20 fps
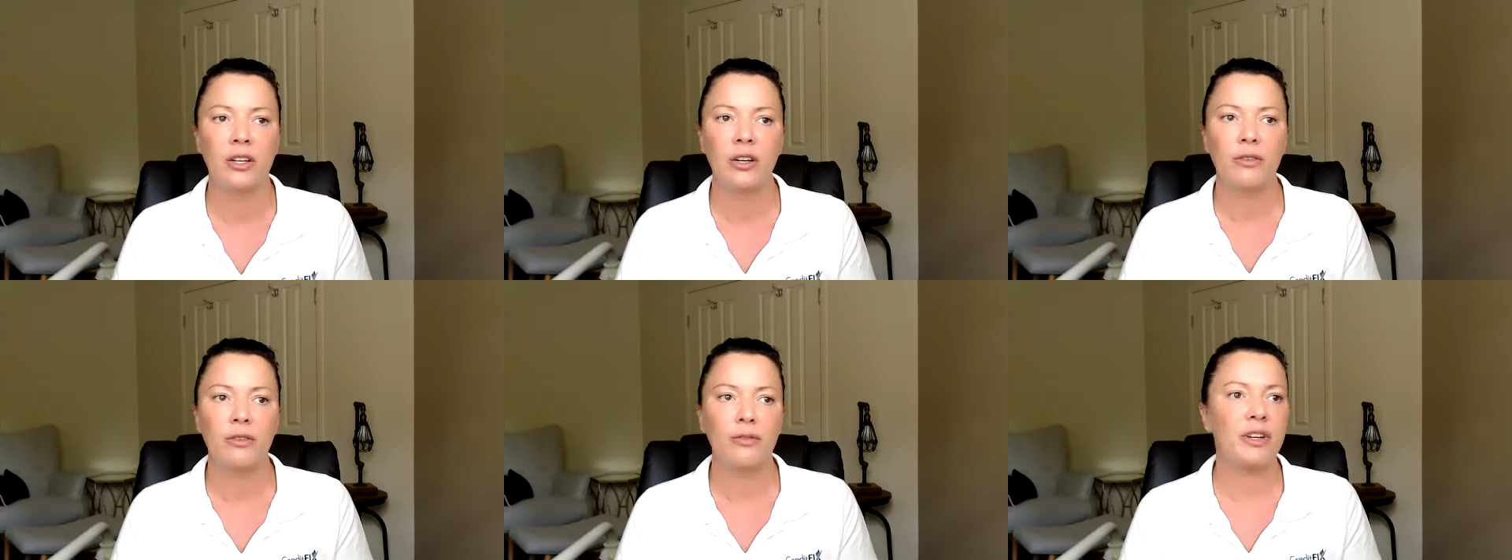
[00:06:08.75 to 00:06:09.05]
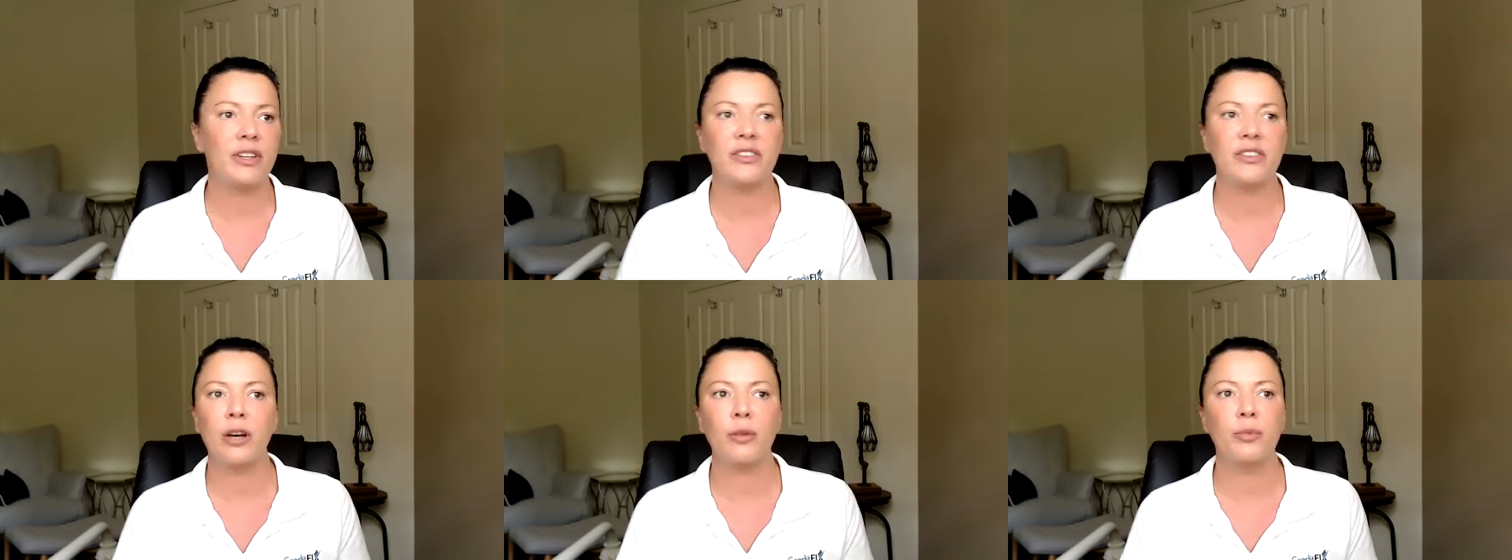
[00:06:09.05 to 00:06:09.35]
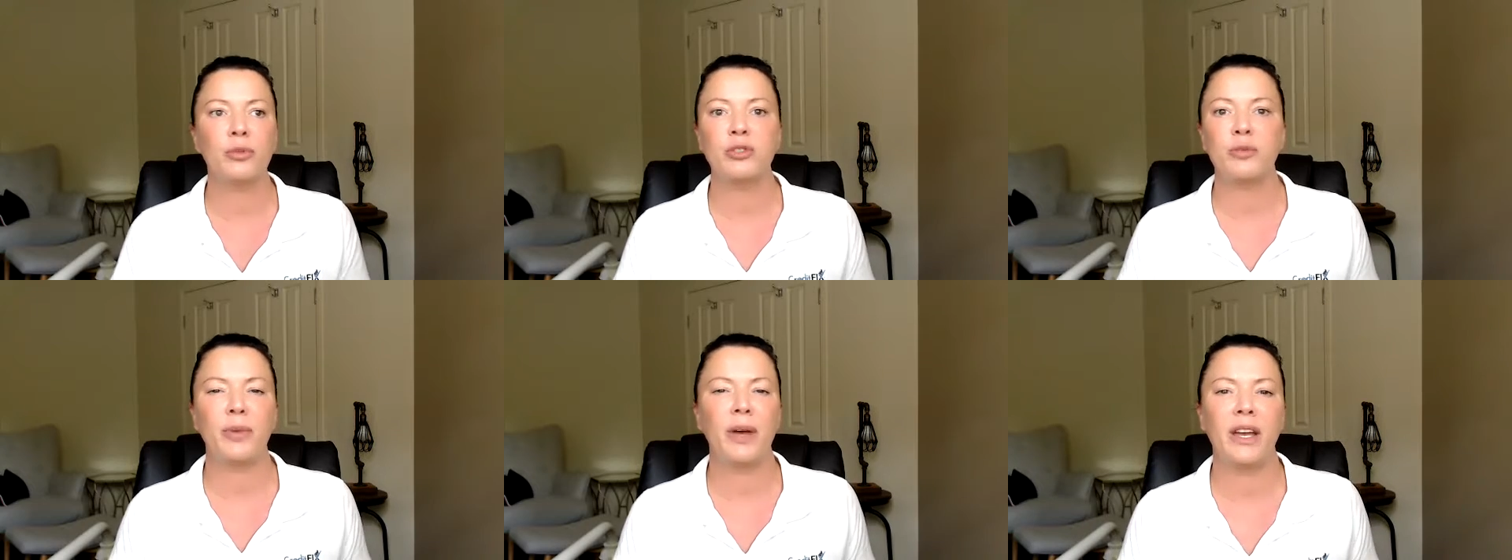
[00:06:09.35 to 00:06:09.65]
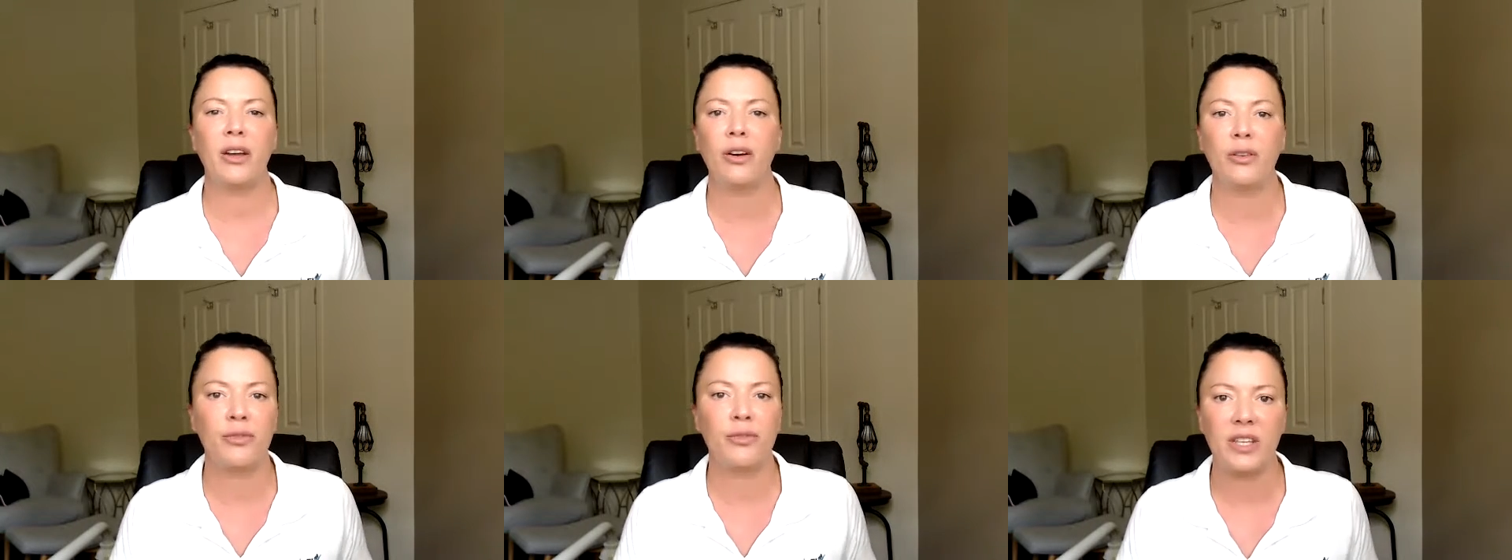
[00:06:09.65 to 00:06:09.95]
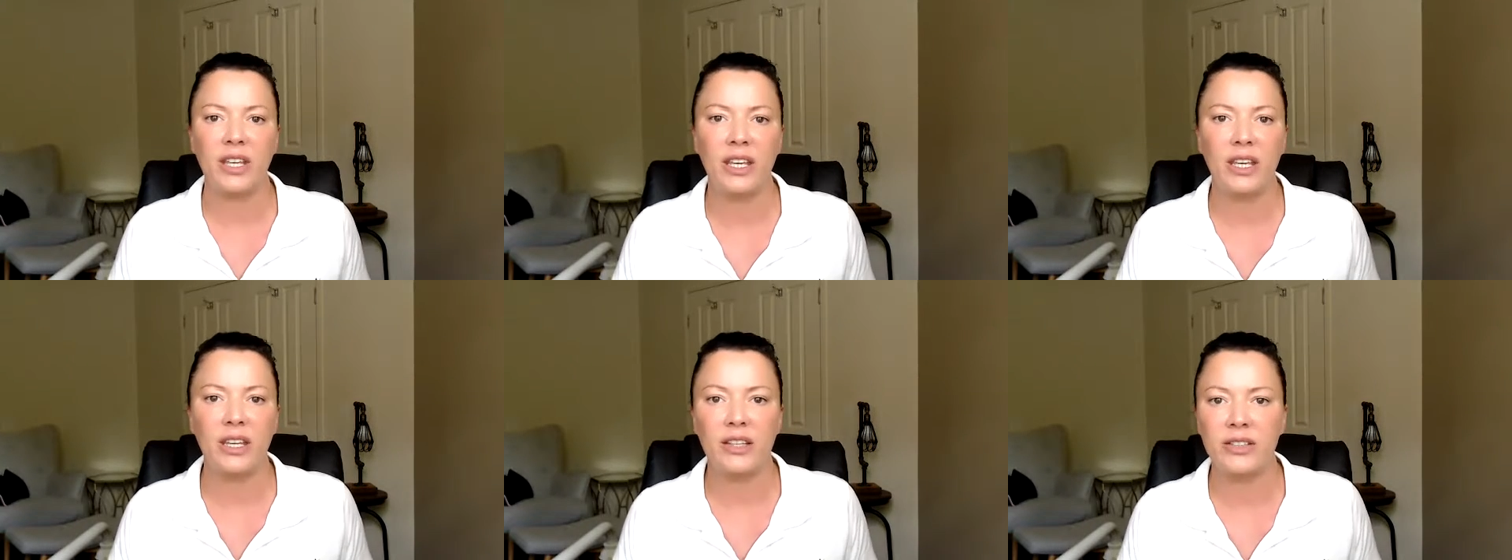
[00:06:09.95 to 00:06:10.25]
for example, to pay off the
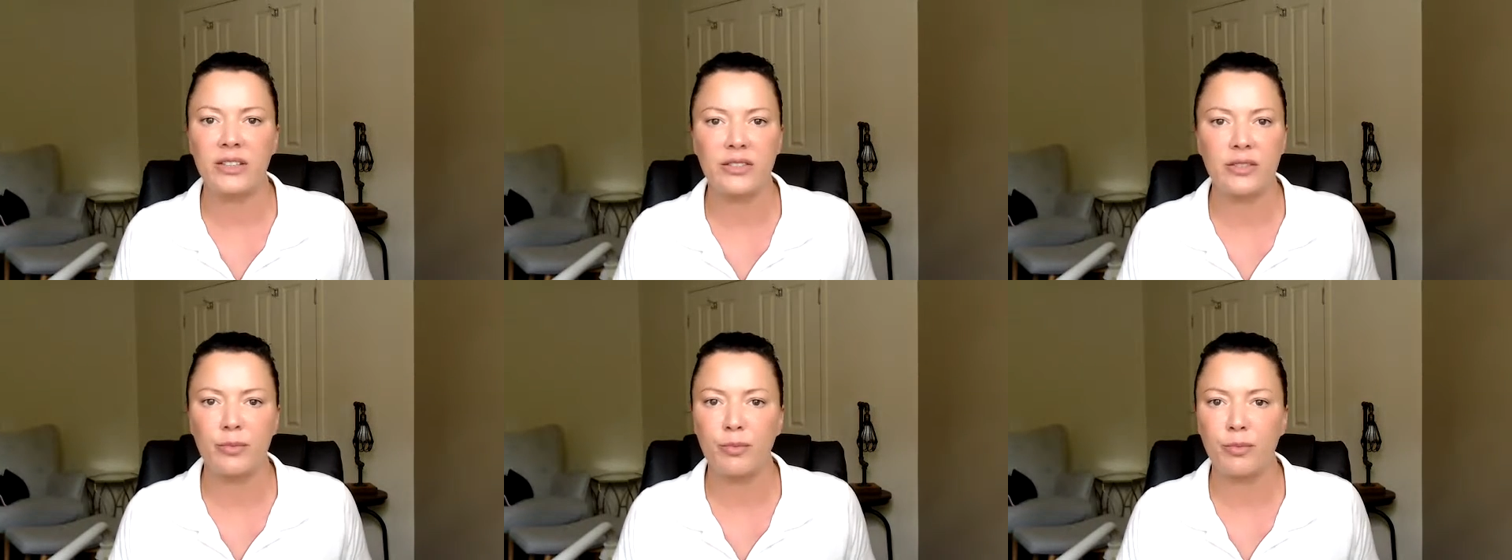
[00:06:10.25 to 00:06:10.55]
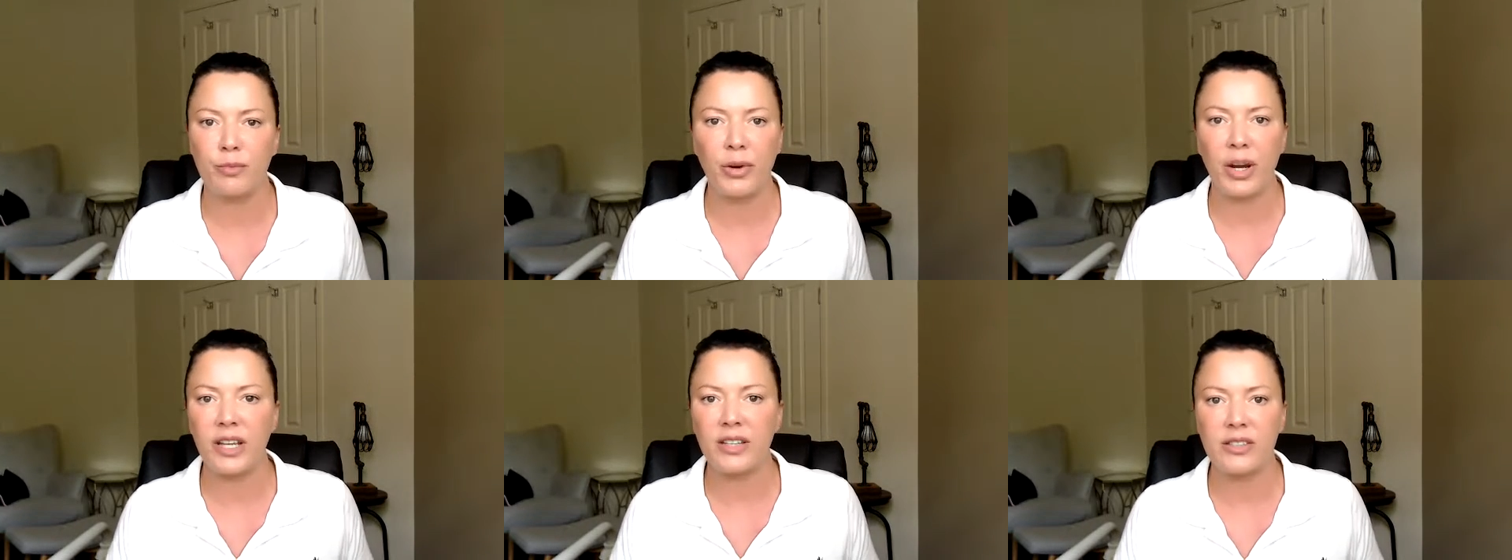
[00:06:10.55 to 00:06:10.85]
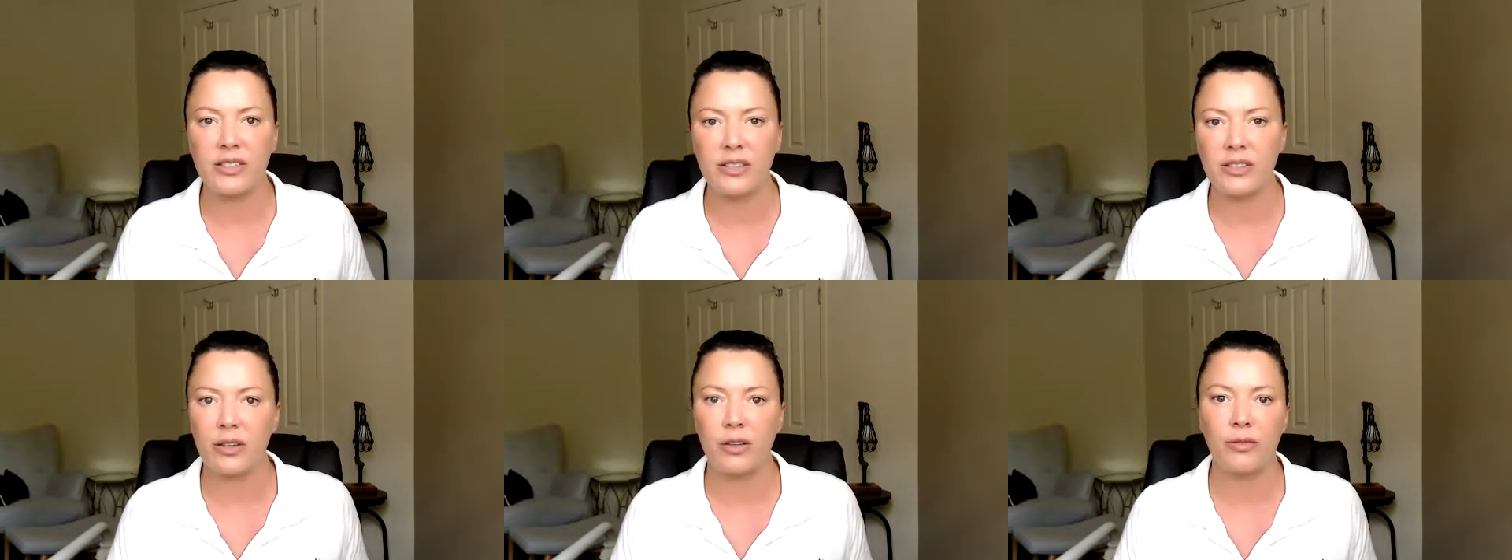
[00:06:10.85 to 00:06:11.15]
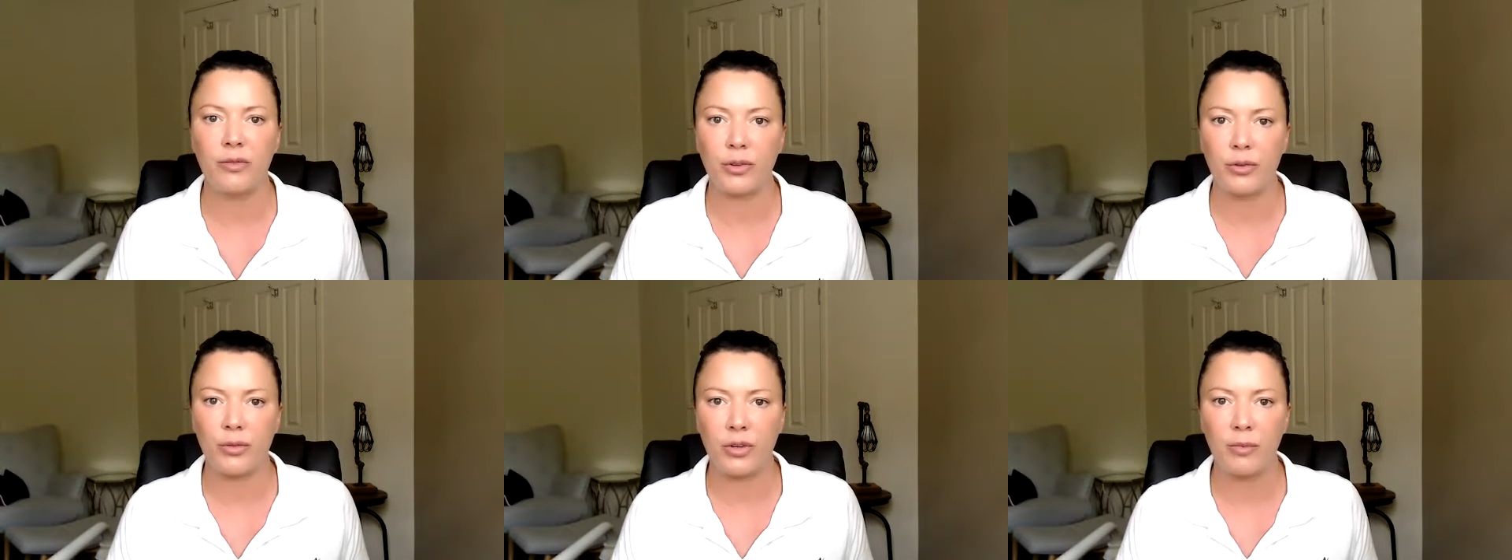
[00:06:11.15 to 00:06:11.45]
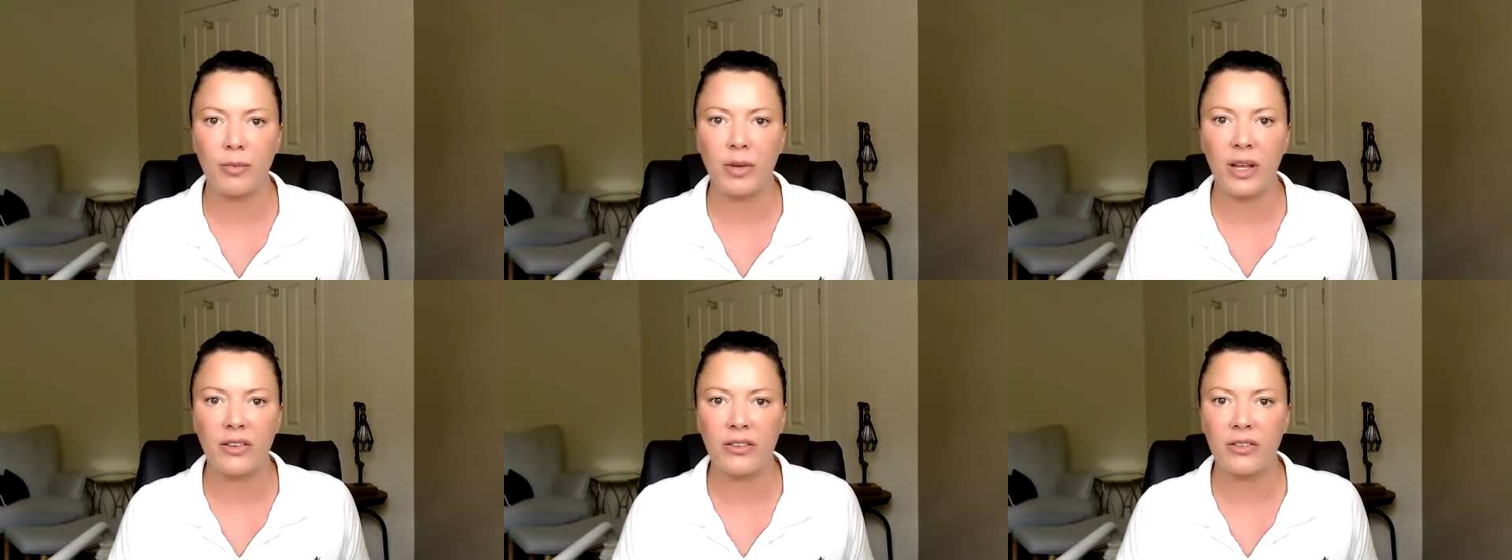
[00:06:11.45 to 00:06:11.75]
kids' braces over 3
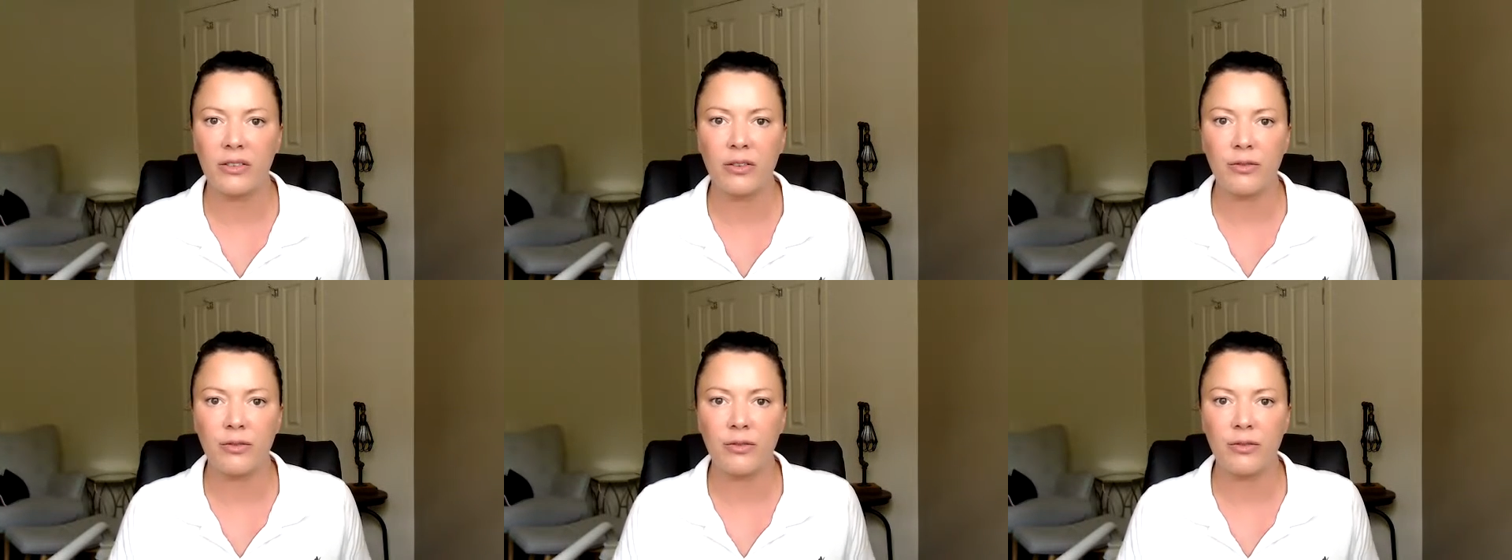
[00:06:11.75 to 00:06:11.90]
months.